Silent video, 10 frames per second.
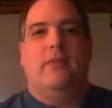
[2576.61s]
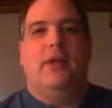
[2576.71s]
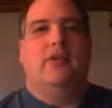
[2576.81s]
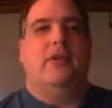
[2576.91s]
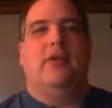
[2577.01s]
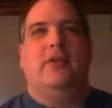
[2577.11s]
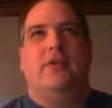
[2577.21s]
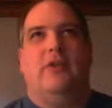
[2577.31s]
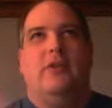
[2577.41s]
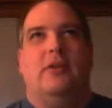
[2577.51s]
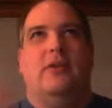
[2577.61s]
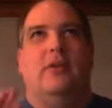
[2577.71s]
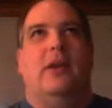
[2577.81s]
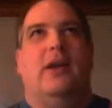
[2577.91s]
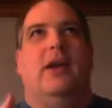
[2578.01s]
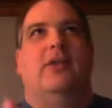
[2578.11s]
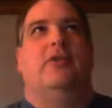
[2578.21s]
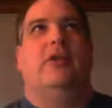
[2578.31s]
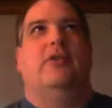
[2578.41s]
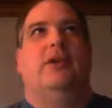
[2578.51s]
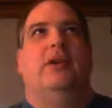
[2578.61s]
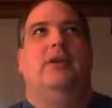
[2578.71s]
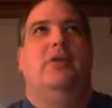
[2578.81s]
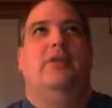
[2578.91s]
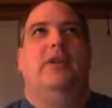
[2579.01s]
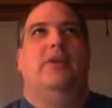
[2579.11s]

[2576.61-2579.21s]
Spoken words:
It's essentially equivalent